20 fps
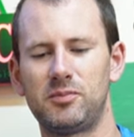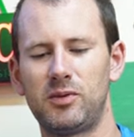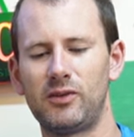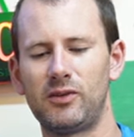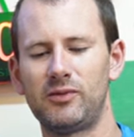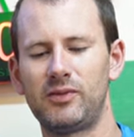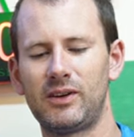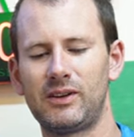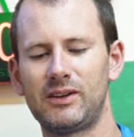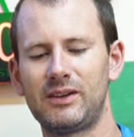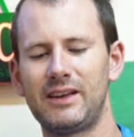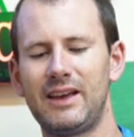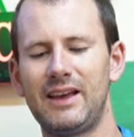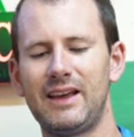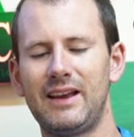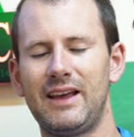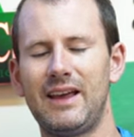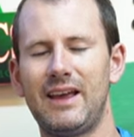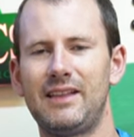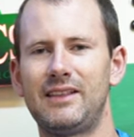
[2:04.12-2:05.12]
perfectly
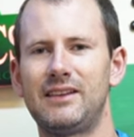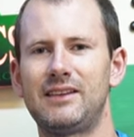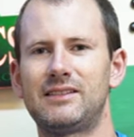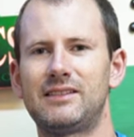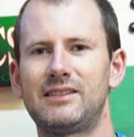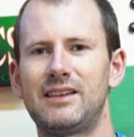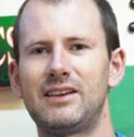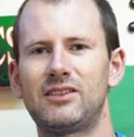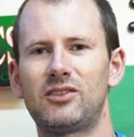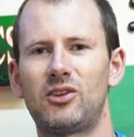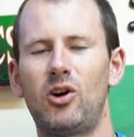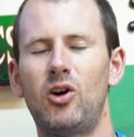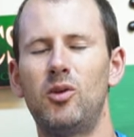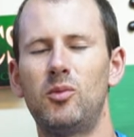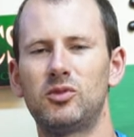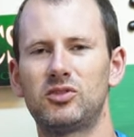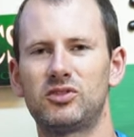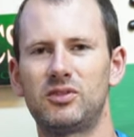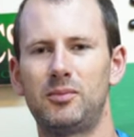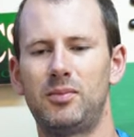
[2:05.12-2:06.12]
in it. And these things are
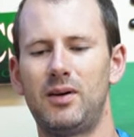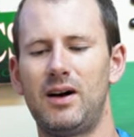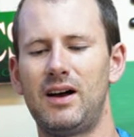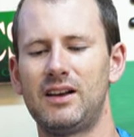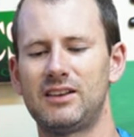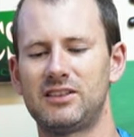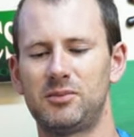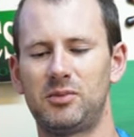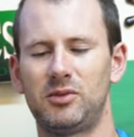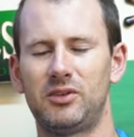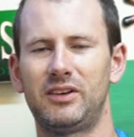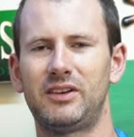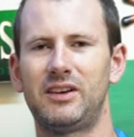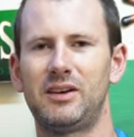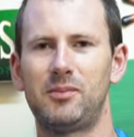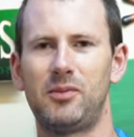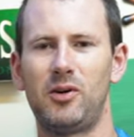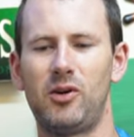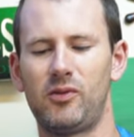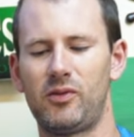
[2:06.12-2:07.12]
almost impossible to
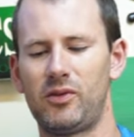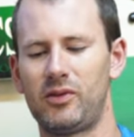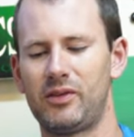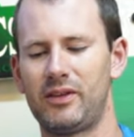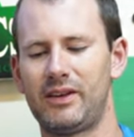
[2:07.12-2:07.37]
tip over.